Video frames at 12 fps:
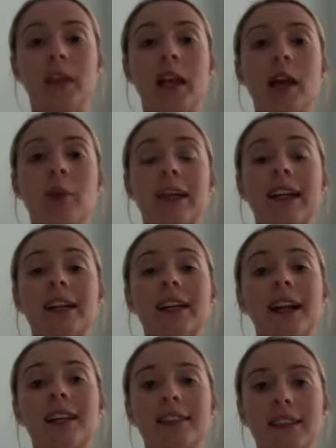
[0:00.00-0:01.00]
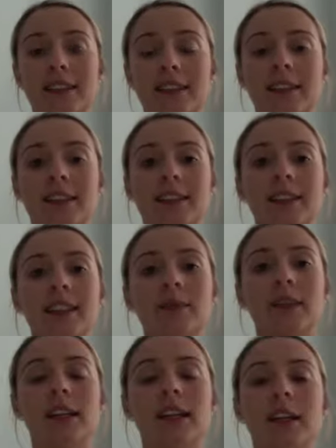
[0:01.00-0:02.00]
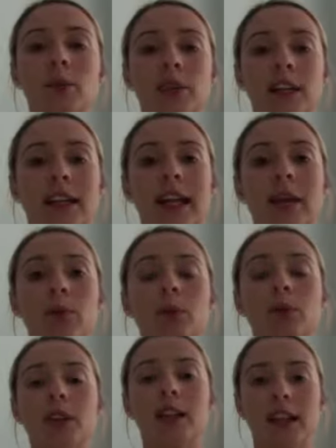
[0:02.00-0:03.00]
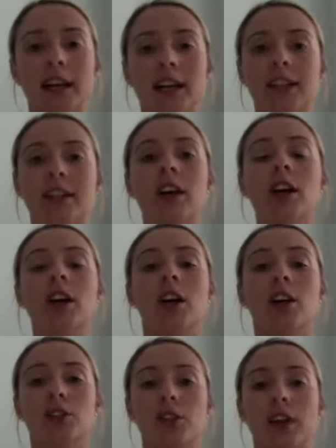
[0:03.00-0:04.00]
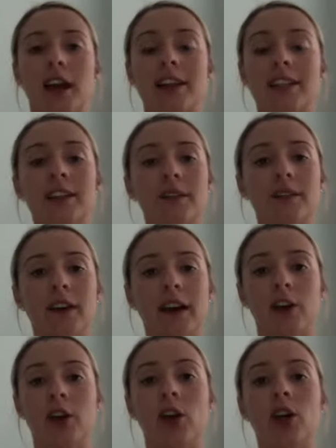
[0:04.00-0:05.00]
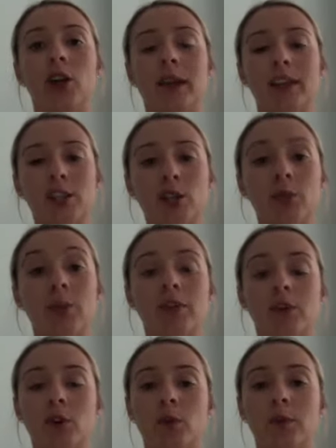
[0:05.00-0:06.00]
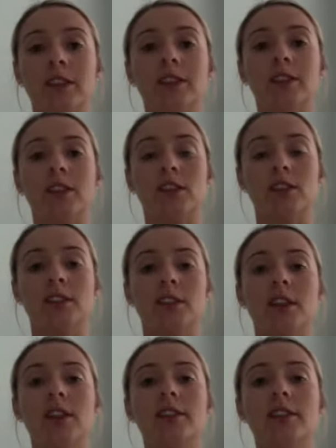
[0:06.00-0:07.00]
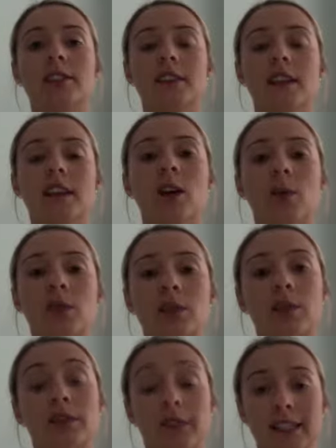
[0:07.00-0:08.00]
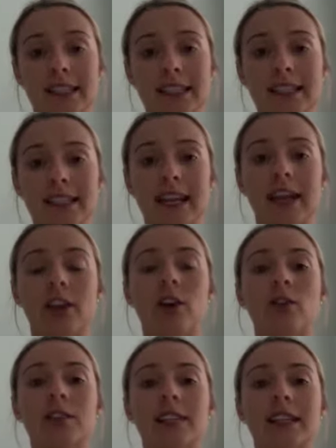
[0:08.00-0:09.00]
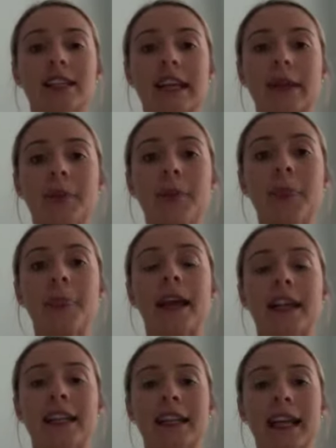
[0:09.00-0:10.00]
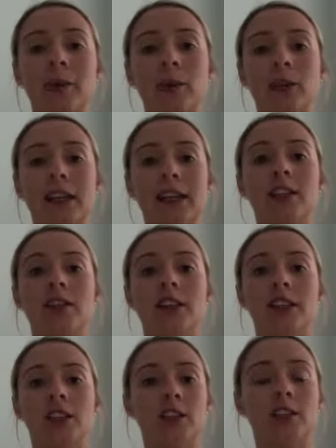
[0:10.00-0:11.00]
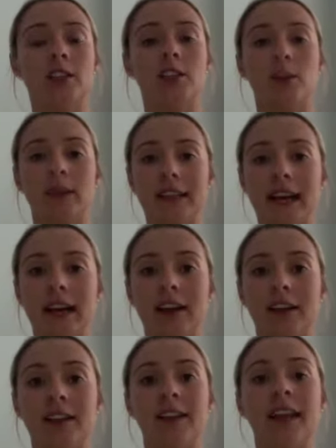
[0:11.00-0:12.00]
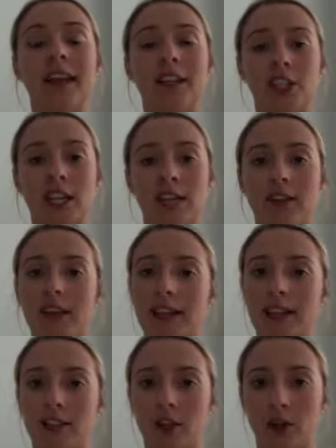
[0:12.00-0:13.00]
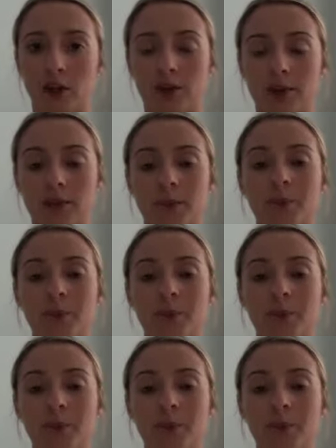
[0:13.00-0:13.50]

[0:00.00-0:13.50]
Being a client-centred assessment, it would enable the client to identify her occupational performance concerns, which would facilitate goal setting and enable the interventions to be targeted at achieving these goals.